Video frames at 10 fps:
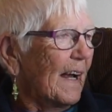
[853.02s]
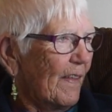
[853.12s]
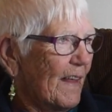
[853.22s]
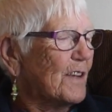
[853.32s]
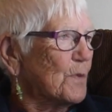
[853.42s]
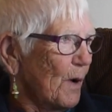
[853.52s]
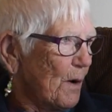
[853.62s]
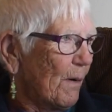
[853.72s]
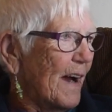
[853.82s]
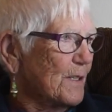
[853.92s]
And that's why
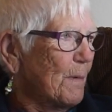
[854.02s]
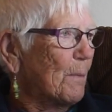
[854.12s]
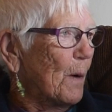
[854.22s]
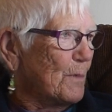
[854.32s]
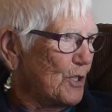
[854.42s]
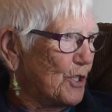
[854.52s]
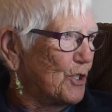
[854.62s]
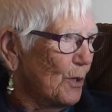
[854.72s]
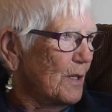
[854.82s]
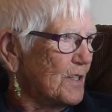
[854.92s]
you were asking me about Mr.
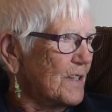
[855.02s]
Schultz.